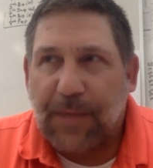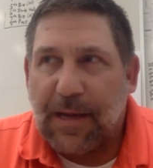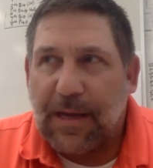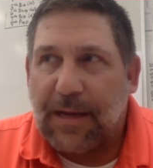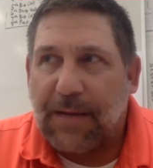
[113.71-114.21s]

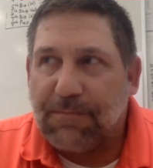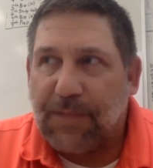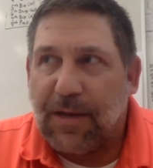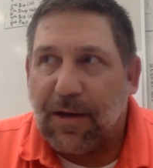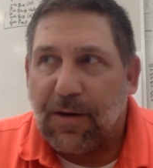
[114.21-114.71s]
um,
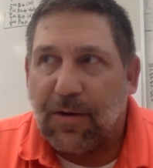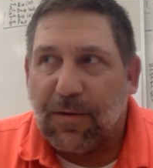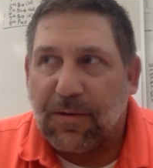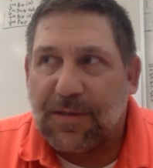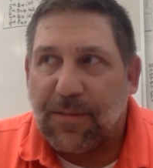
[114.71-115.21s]
you
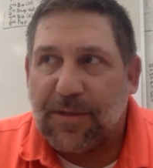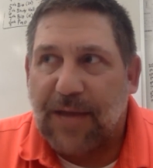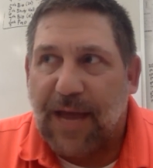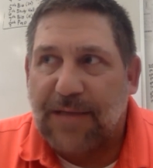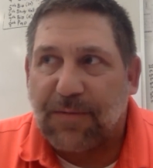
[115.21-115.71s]
know, some of those
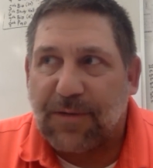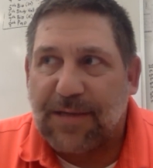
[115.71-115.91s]
guys were